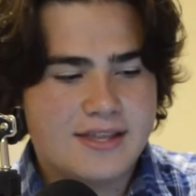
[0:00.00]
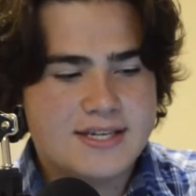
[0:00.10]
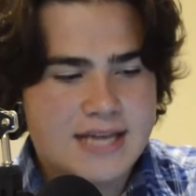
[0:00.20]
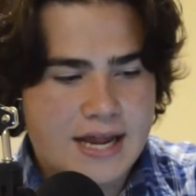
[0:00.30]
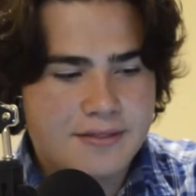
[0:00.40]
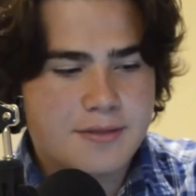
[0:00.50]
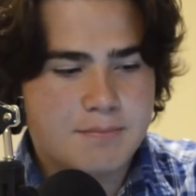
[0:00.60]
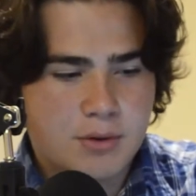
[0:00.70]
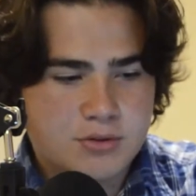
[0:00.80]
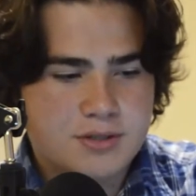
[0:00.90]
10th
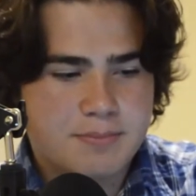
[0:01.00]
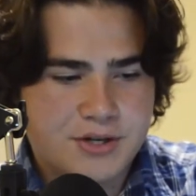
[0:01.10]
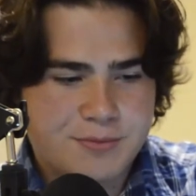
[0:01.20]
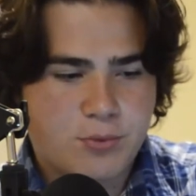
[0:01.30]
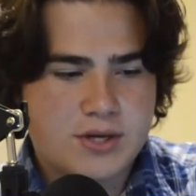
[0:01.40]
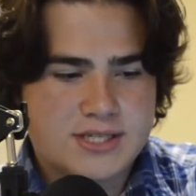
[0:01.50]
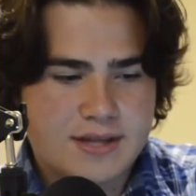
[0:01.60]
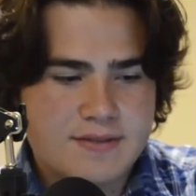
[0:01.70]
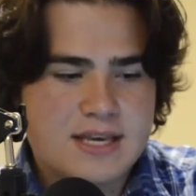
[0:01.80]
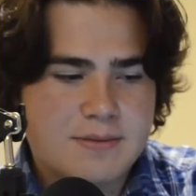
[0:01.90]
most bench points in
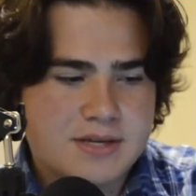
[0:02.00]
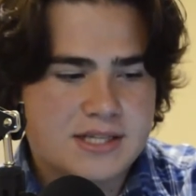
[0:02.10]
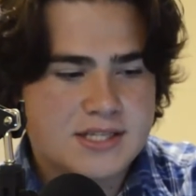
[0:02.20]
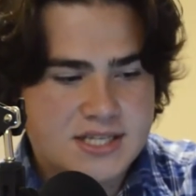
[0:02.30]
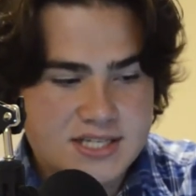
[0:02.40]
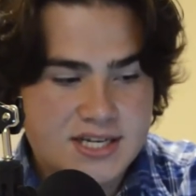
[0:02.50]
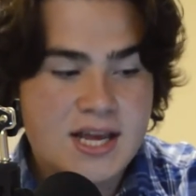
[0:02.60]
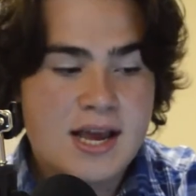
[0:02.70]
the NBA this season,